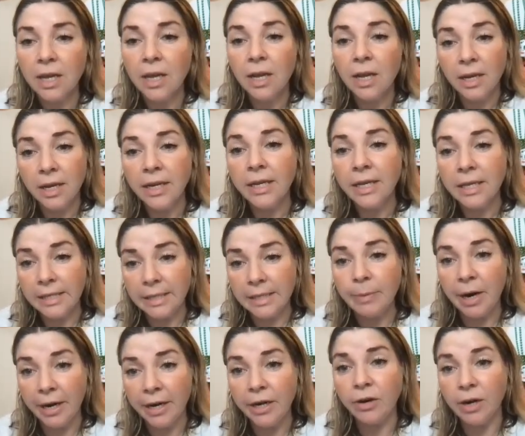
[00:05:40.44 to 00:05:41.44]
square it's
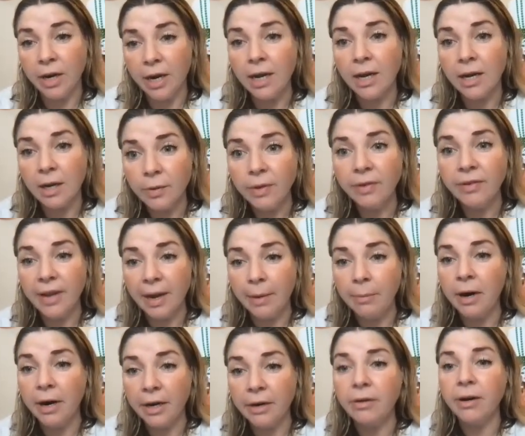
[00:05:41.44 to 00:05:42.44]
Mardi Gras. We've got
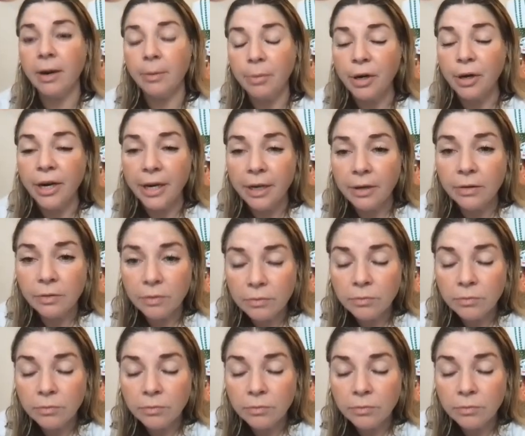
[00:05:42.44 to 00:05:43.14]
Mardi Gras brain.